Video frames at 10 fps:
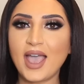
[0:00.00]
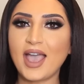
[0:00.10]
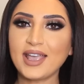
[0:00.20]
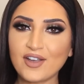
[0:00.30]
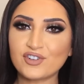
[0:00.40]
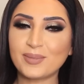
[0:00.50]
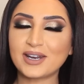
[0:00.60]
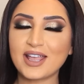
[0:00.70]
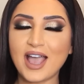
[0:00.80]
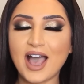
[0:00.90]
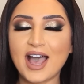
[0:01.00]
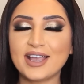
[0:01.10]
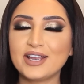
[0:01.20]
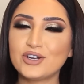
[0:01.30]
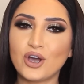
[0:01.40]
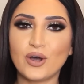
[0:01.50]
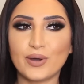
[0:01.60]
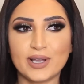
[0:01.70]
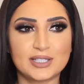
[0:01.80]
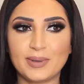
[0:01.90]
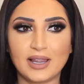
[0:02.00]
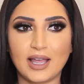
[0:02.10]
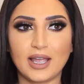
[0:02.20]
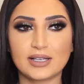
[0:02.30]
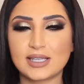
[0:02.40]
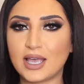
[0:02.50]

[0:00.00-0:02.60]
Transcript: Hey everybody, I know it's been like